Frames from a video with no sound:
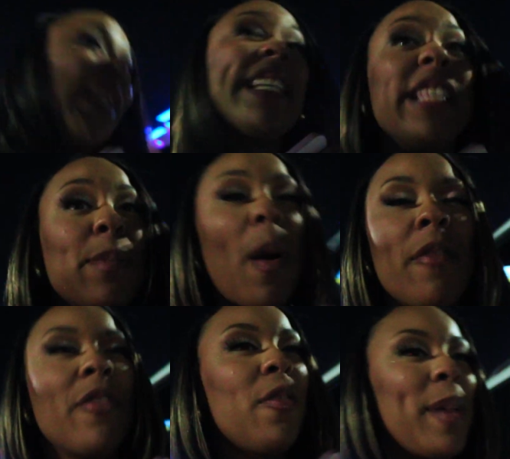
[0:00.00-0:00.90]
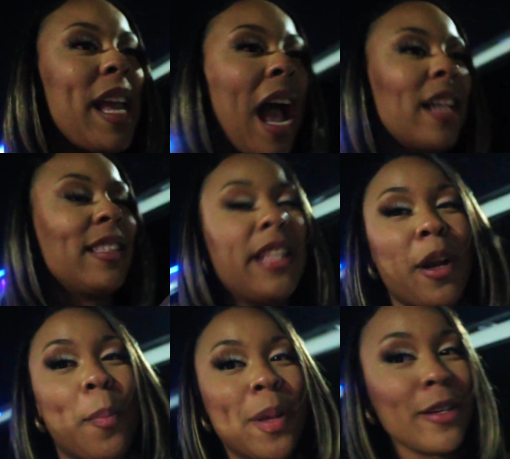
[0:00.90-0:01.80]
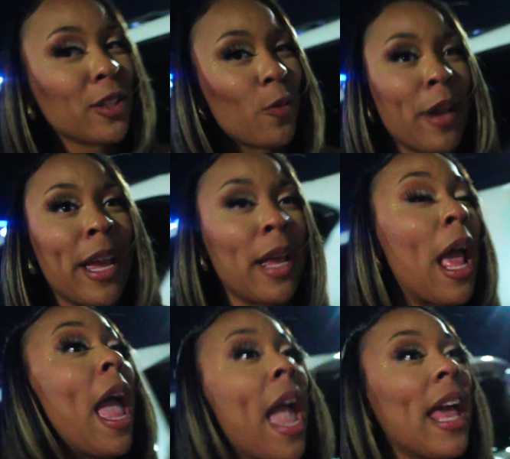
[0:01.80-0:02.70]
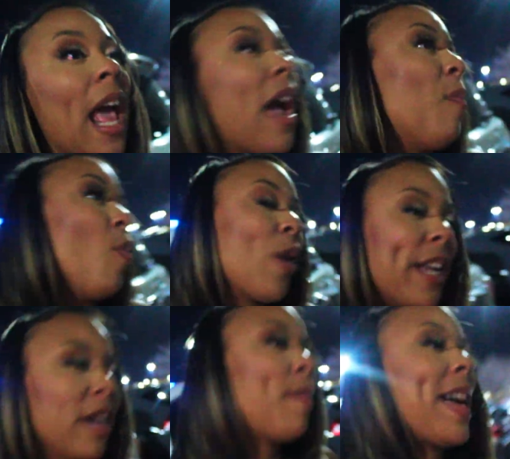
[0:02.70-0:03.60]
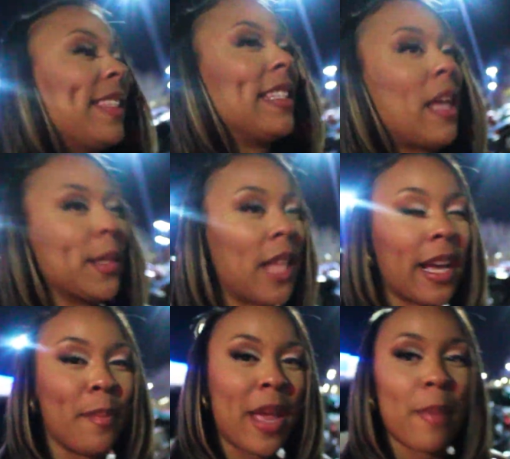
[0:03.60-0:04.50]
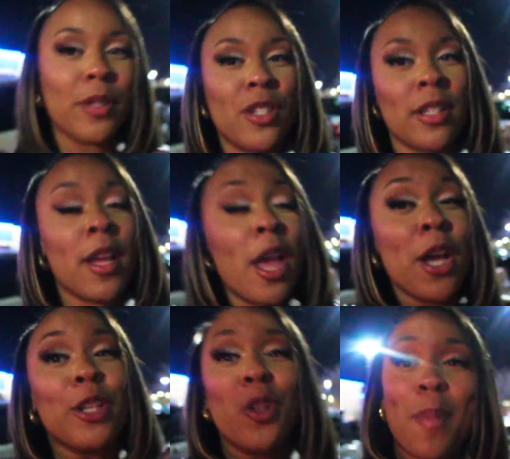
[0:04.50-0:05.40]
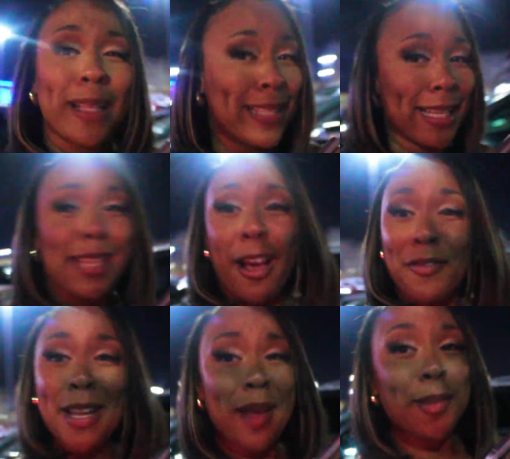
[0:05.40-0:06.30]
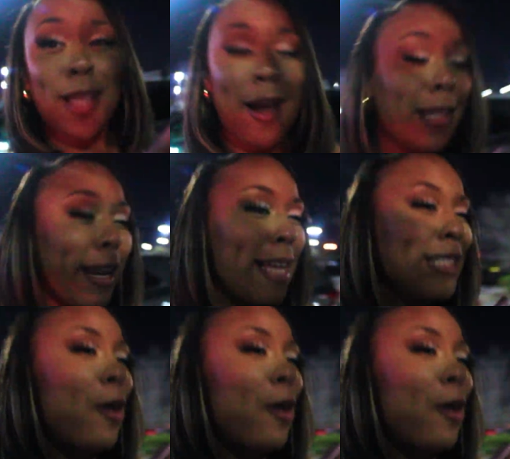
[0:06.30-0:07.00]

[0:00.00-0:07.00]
Plus is perfect for me. I just needed a bigger screen and I got more gigabytes this time so I could be able to do my TikTok videos and all of that.